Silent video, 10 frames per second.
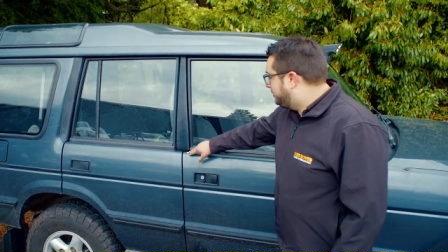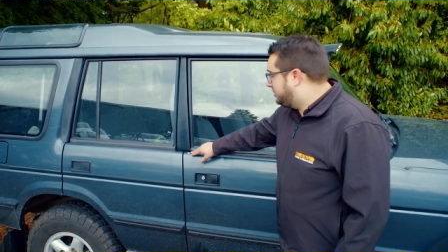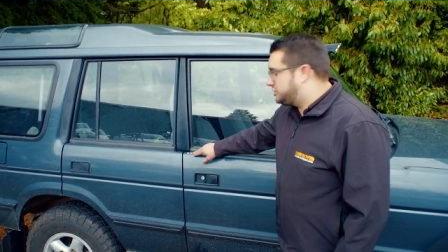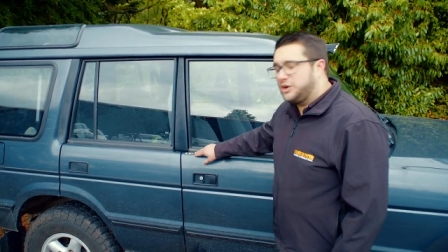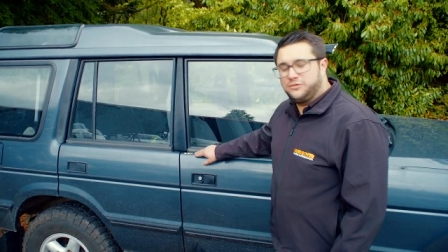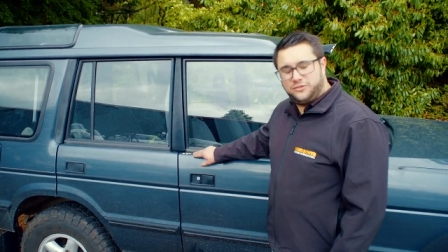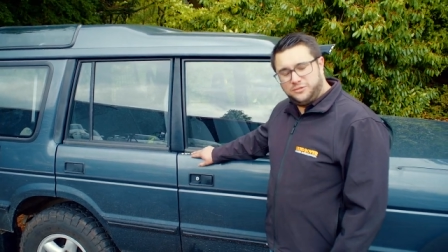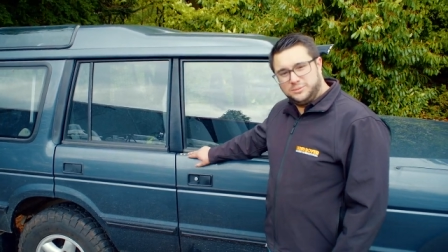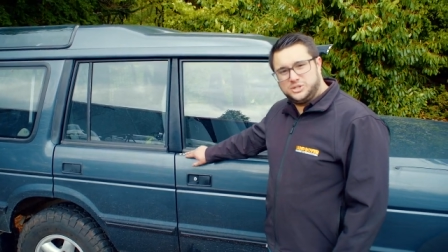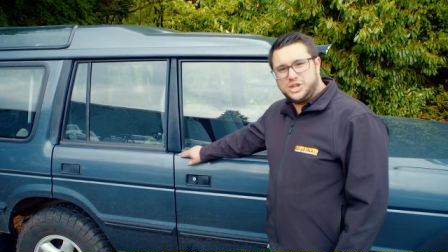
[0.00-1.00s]
These suffer
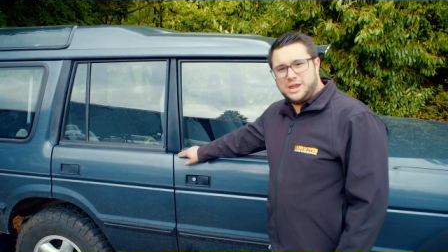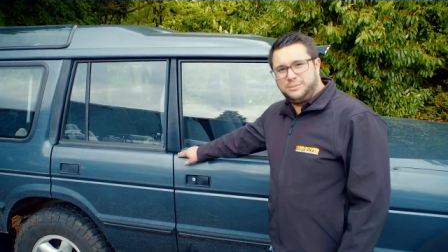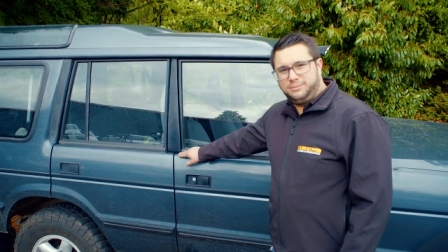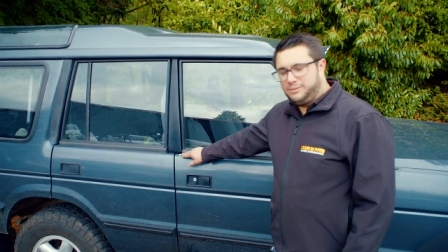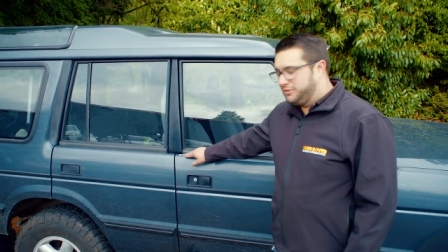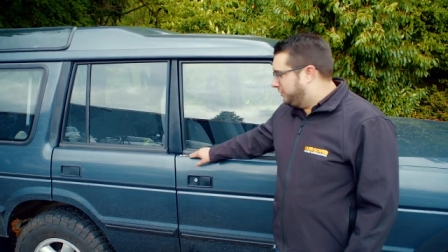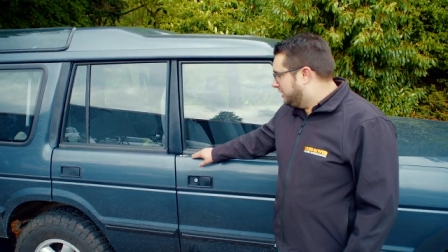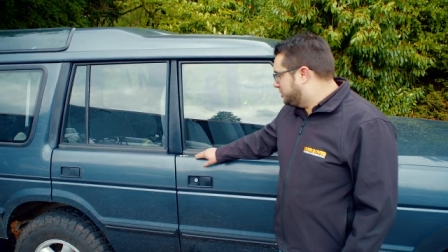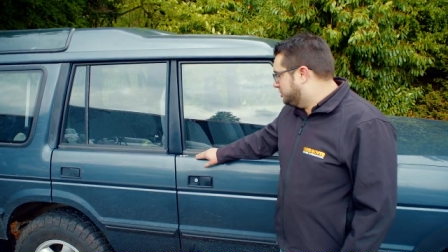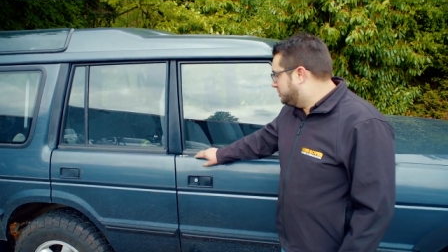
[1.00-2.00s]
from the same
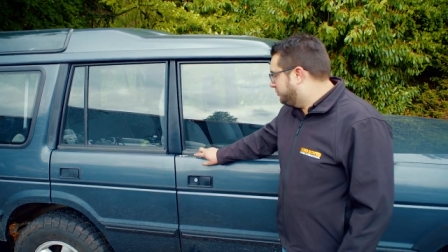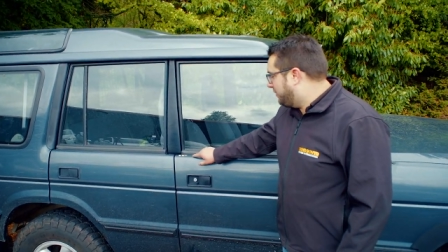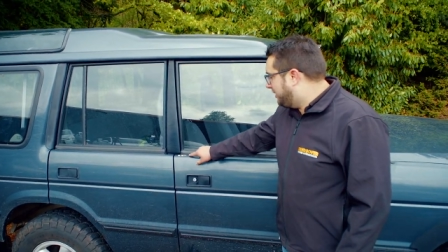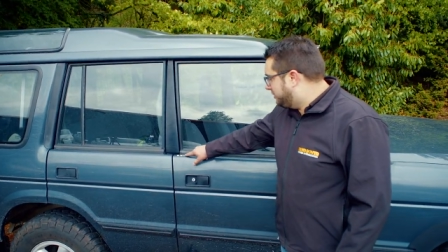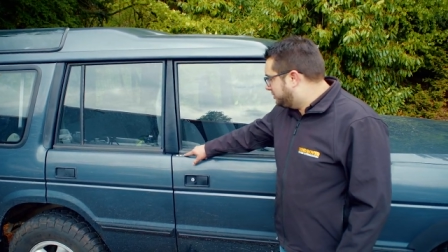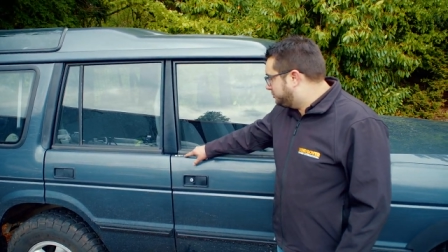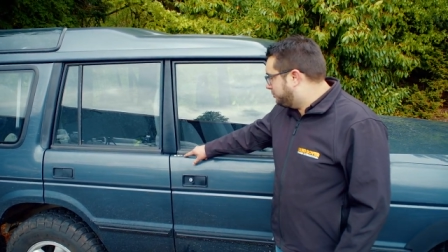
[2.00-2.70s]
affliction as Defenders,